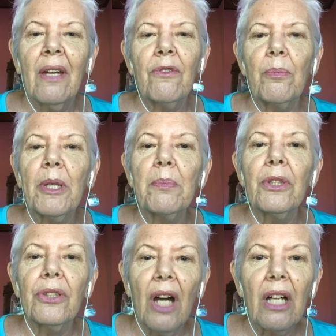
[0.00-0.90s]
for
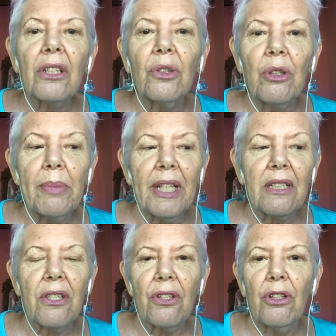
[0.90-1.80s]
people not going back
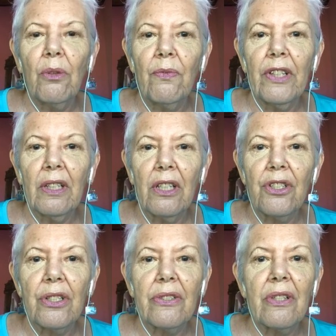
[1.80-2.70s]
to their home
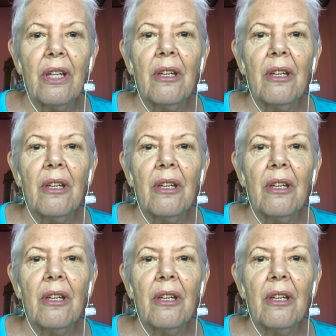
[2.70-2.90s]
villages,